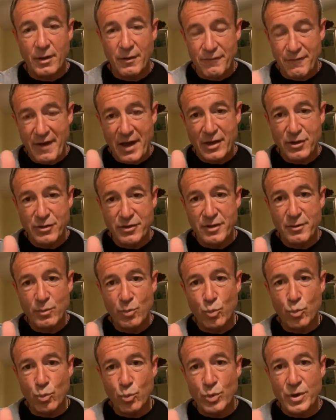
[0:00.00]
value
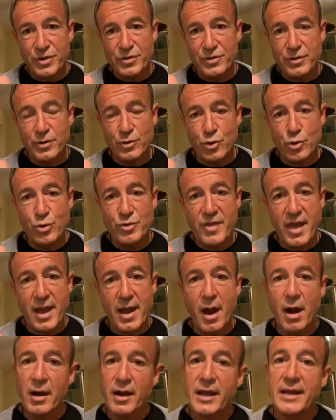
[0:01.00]
them with who
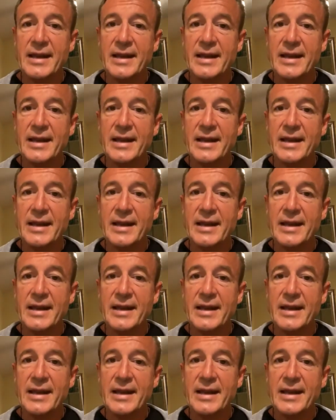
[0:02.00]
they are,